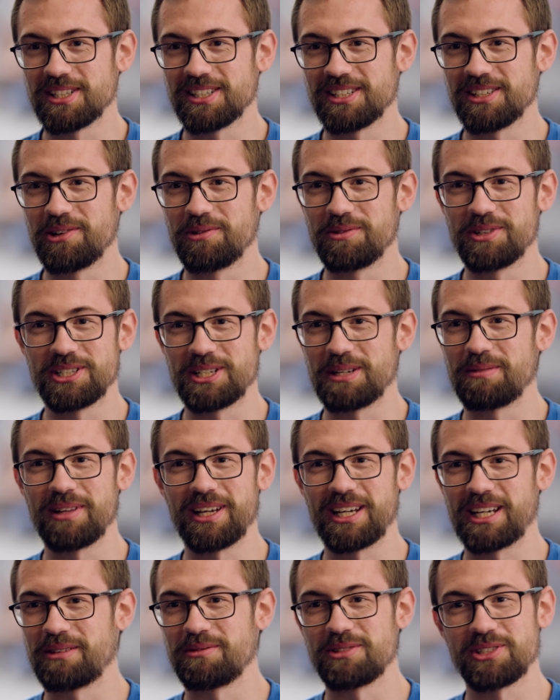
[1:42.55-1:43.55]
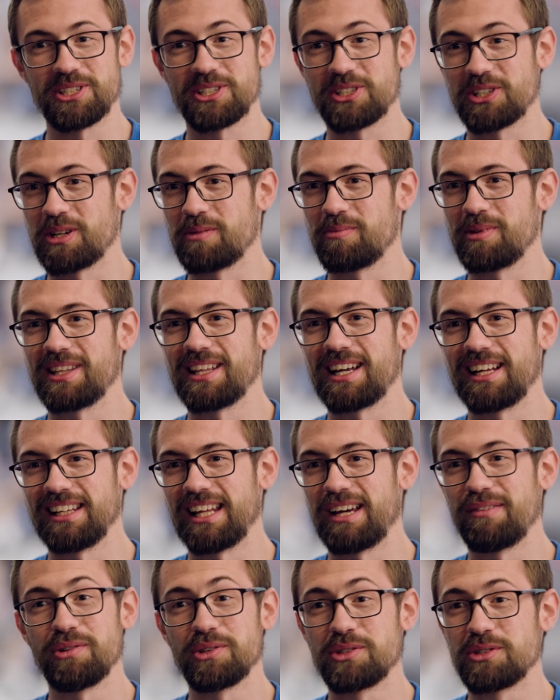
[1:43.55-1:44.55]
It always seemed like it was just going to be that
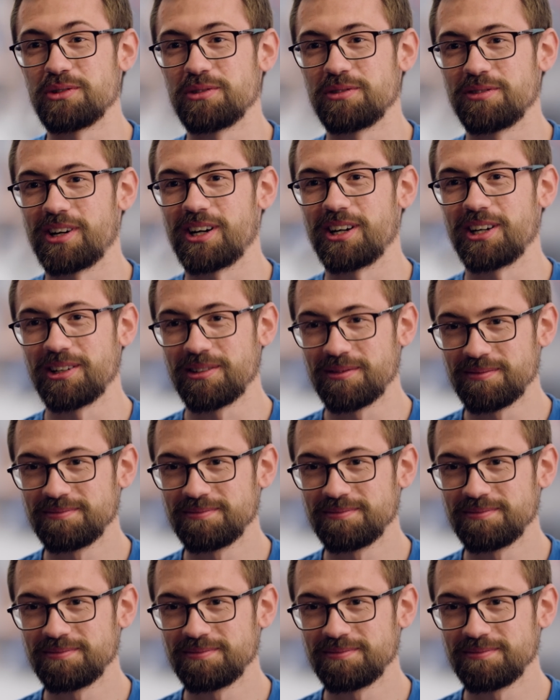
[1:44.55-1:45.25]
level too far.